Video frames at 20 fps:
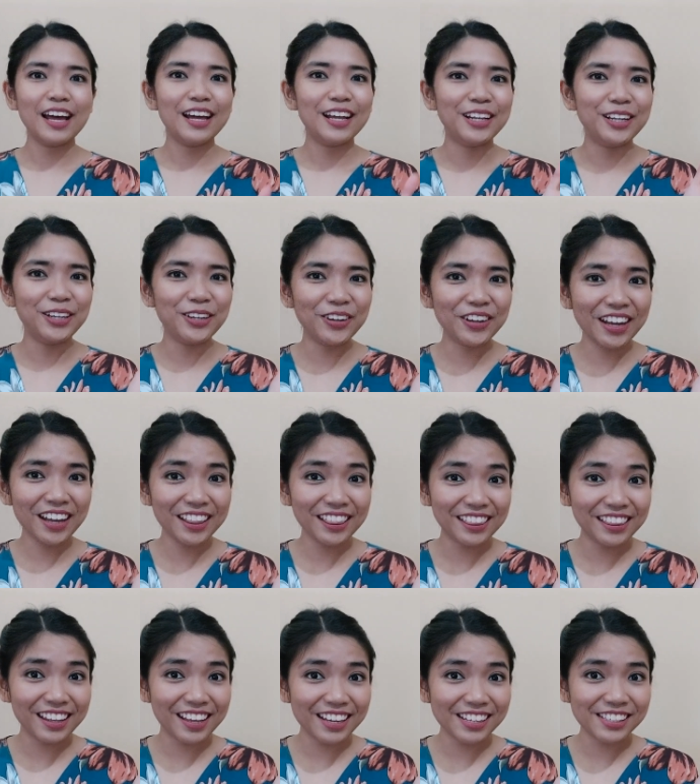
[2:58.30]
Look at
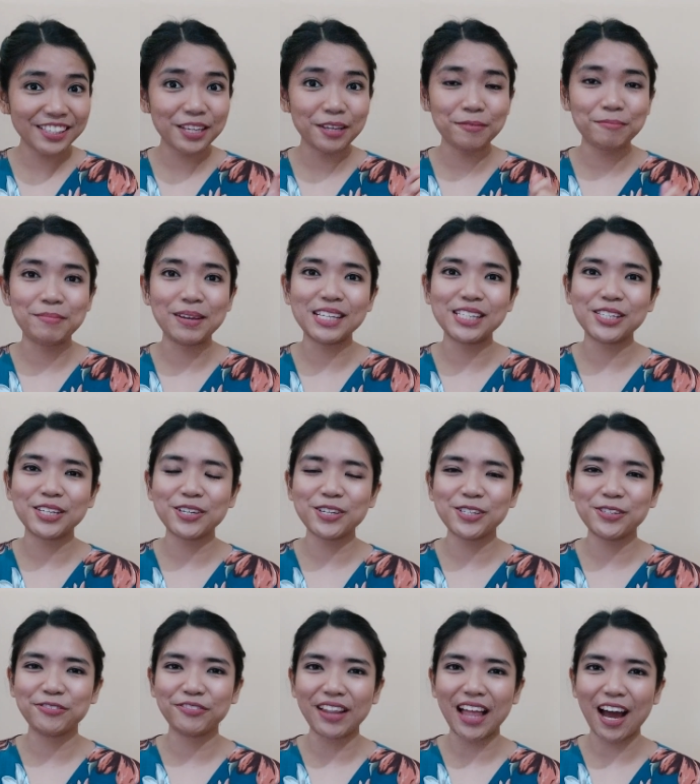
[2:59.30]
this hibiscus
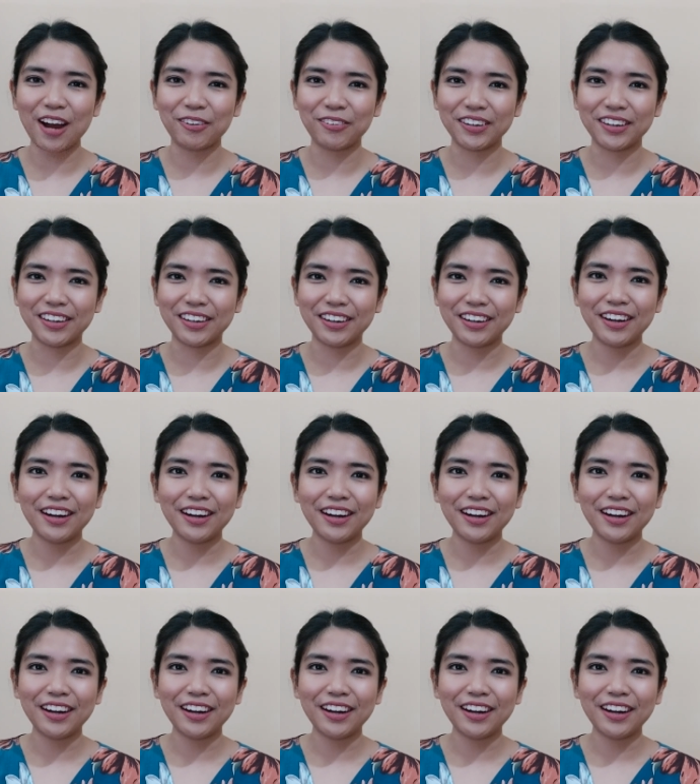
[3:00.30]
flower,